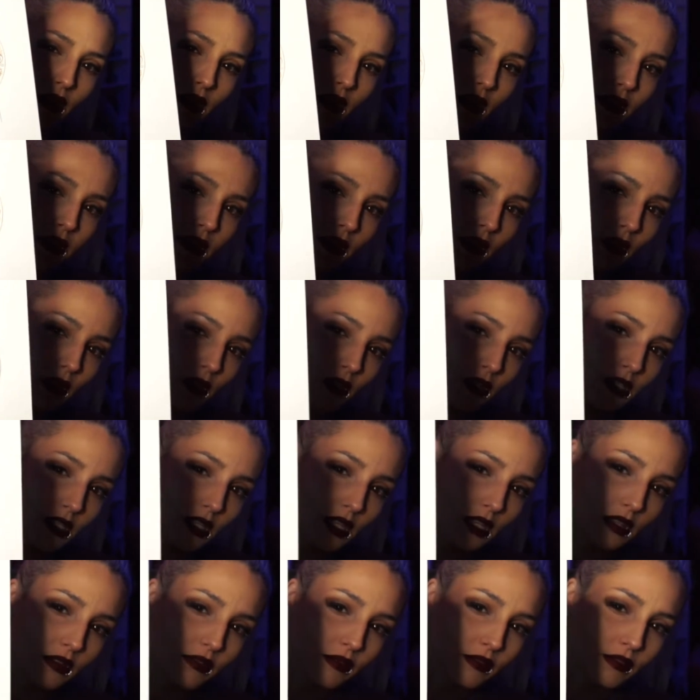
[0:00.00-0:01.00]
The art's
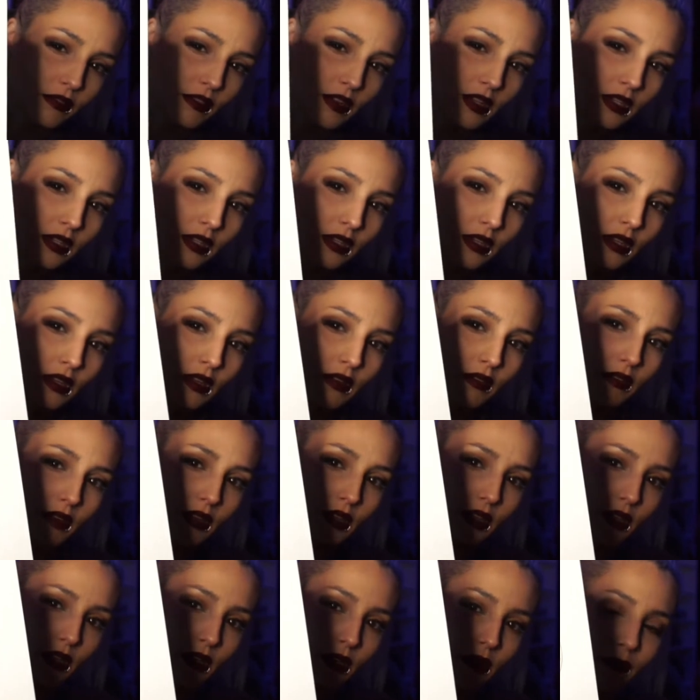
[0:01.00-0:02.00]
on the front
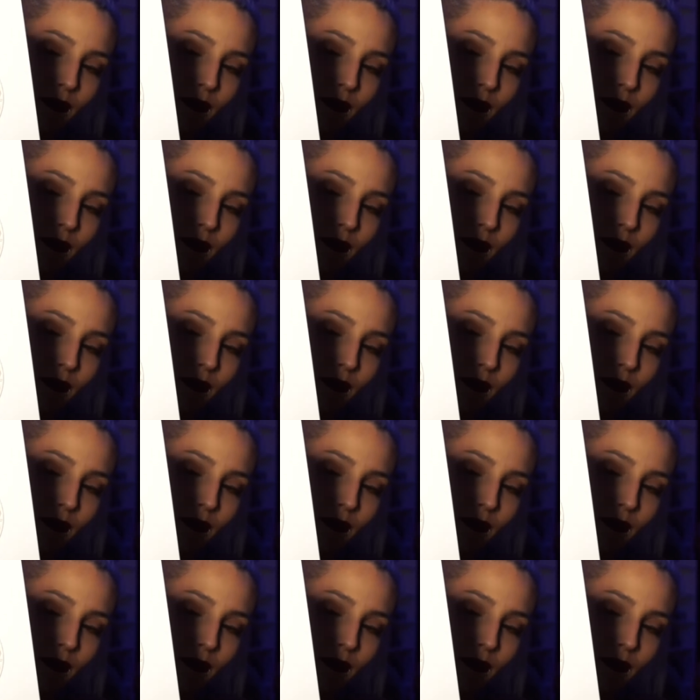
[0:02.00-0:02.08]
cover.